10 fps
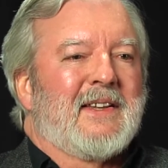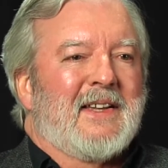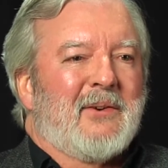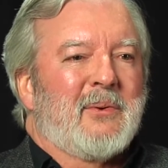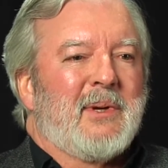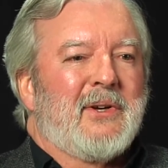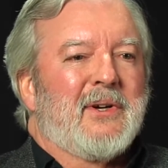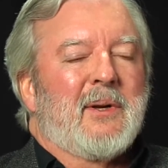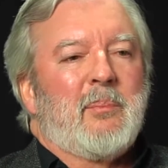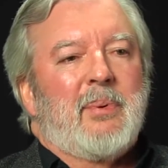that would be
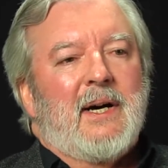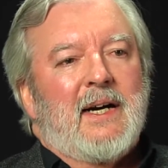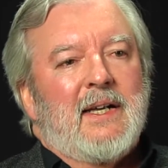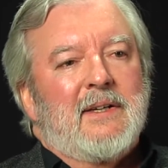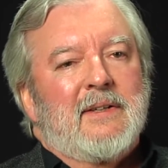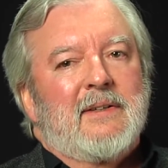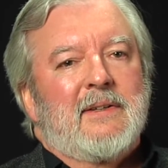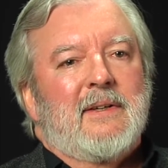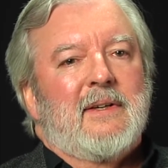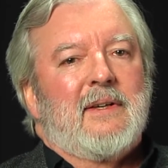good. But
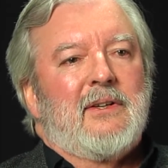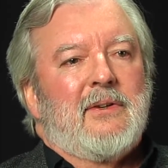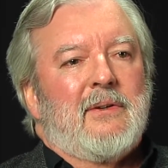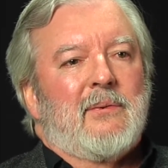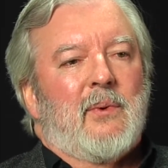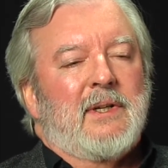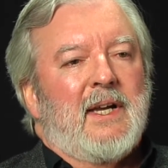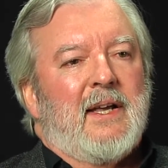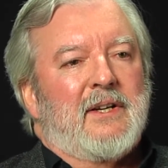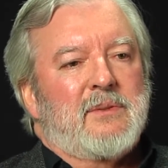one
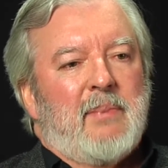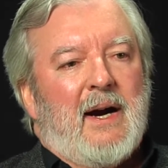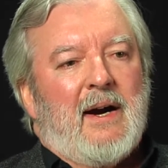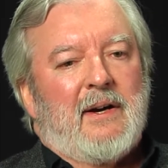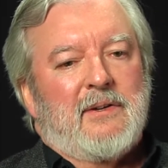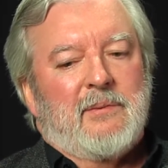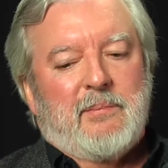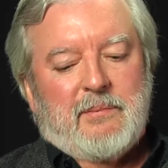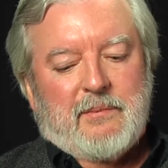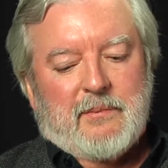can't aspire to
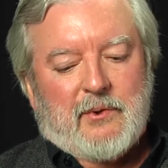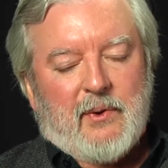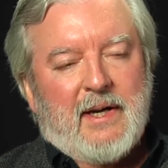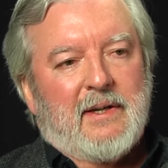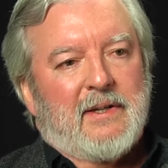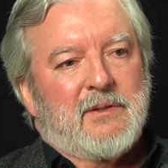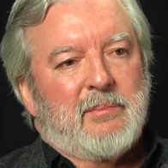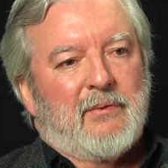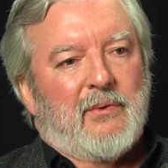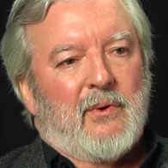greatness
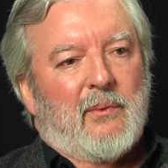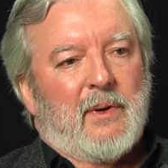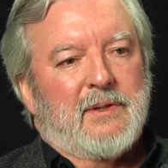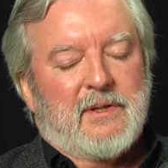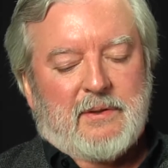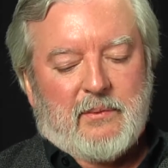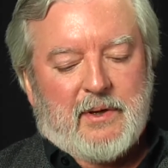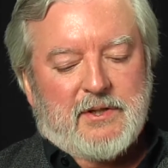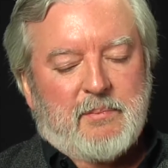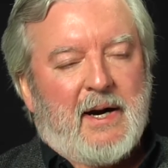before
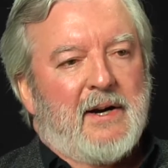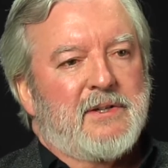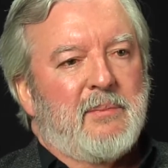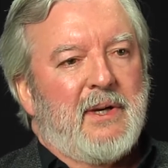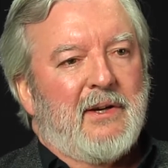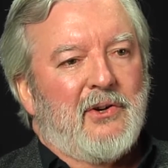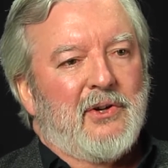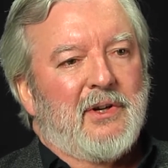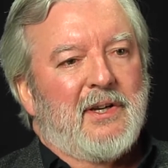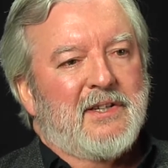one aspires to being
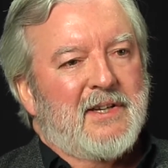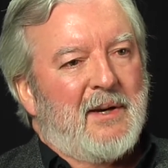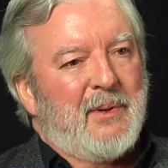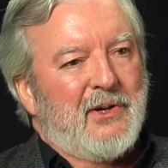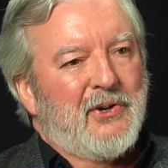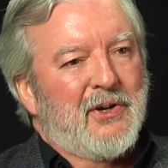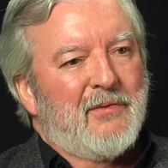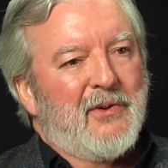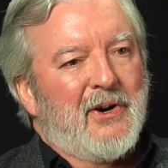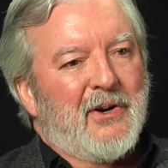good. It's got to be good
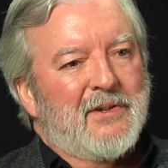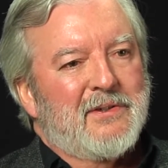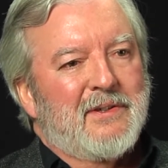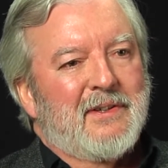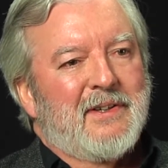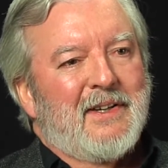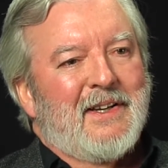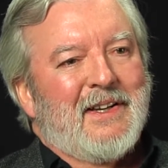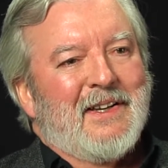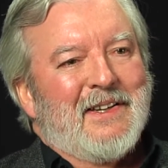first.
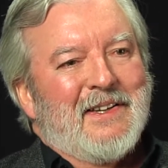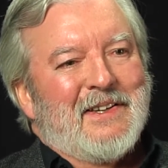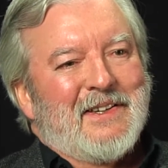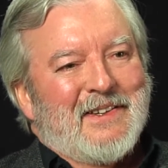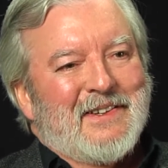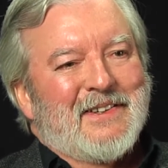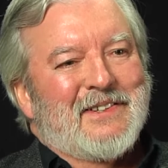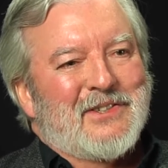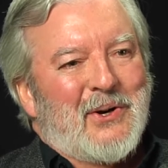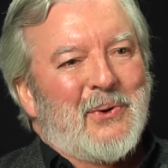
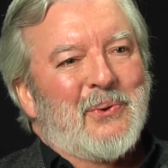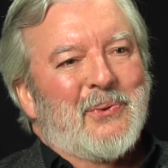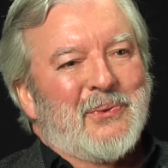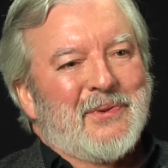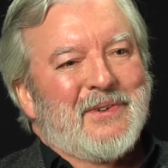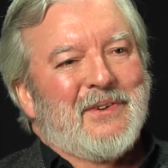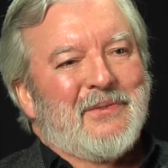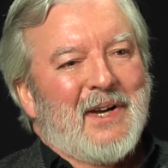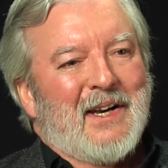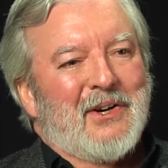So
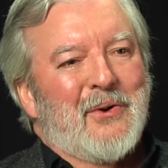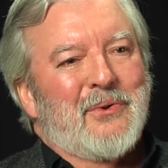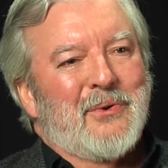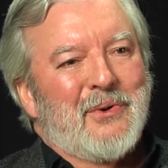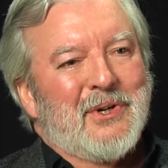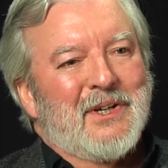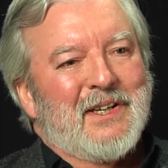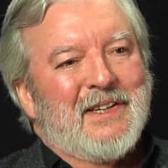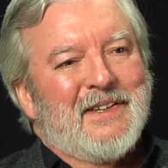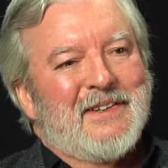you've got to go through
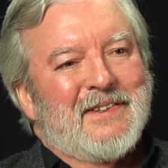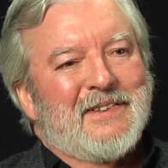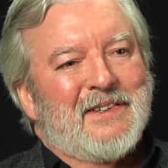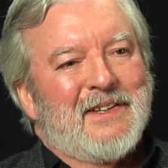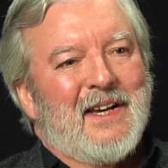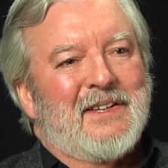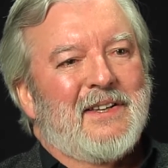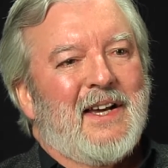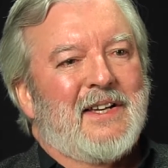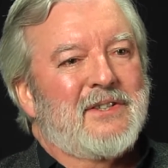good to get to
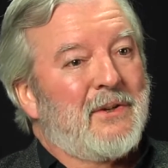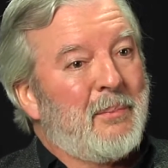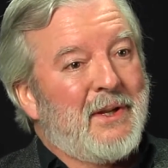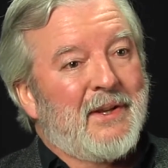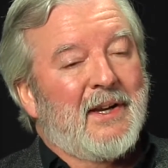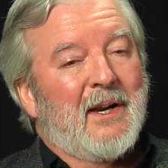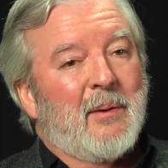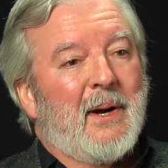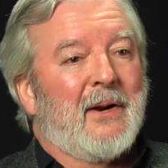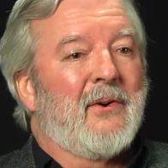that. So to be thinking
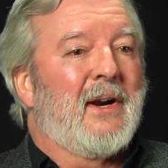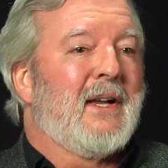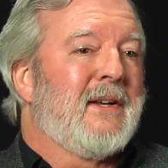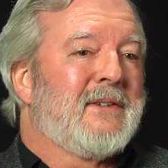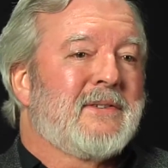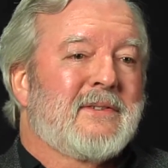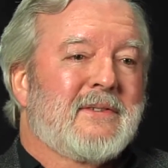about great is